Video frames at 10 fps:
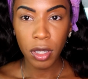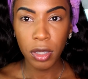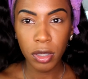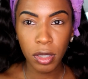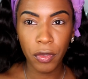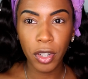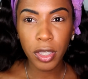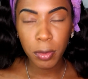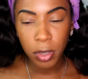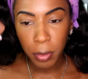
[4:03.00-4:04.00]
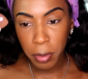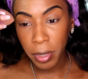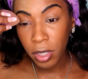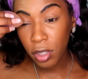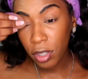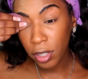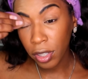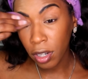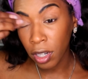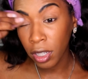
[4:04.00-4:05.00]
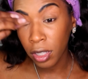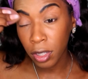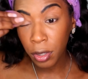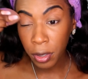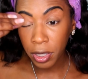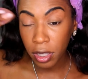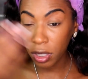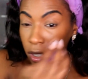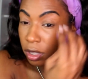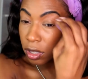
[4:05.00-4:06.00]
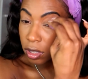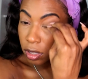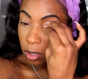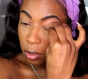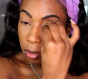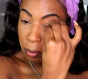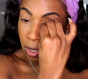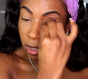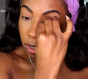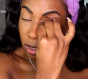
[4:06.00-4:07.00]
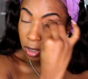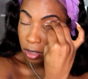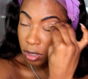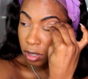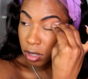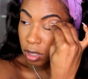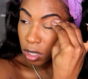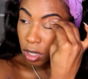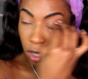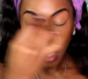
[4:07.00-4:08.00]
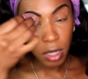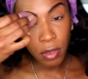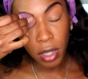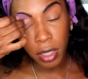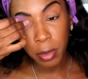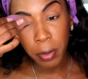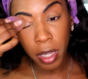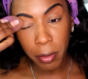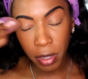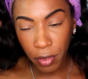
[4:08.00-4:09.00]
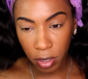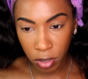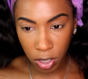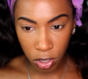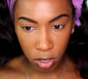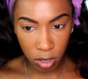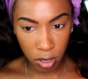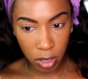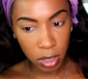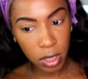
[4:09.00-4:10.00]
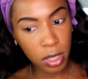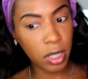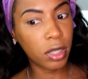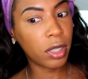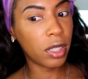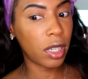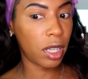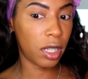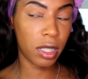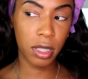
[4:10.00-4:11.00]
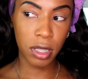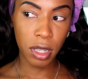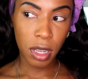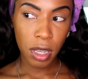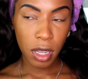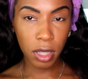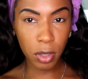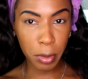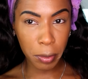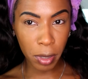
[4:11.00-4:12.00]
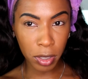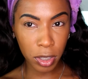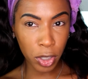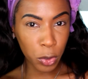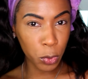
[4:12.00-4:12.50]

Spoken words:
So first I'm just going to be making sure there aren't any creases on my lids. I've already applied my foundation, concealer, and a little bit of bronzer.